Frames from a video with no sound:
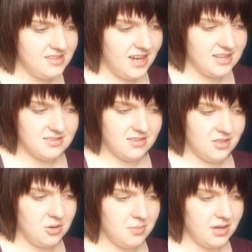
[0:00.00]
task
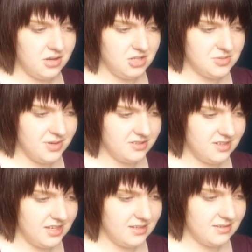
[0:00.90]
than on my college
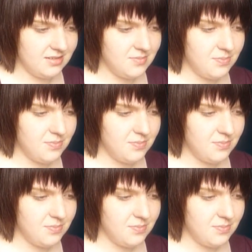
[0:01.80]
magazines,